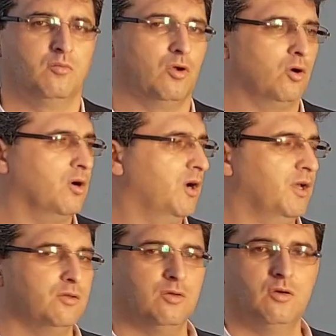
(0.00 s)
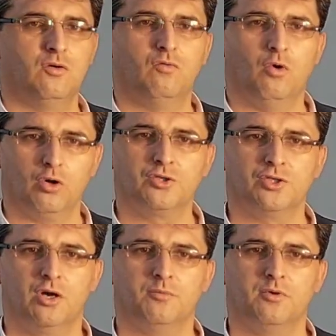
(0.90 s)
Brocade workshop.
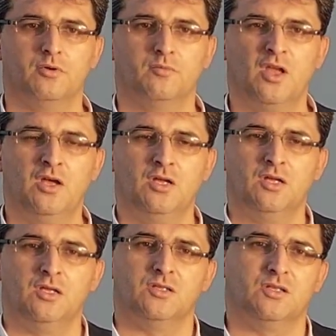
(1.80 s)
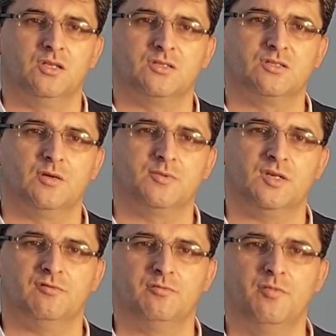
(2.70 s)
The steps
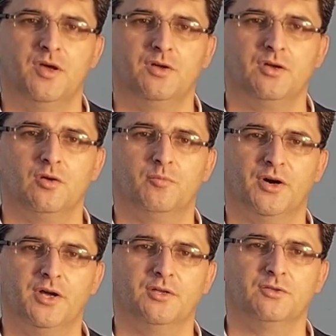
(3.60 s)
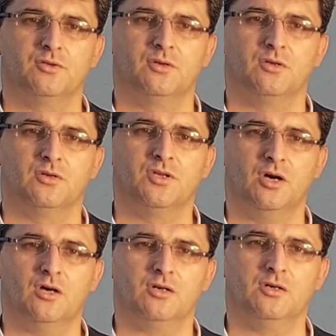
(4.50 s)
of making braid
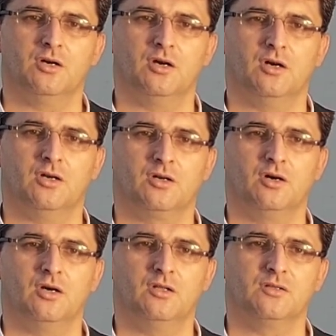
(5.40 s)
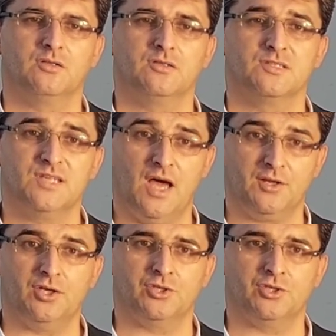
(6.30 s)
yarn are called zarkeshi.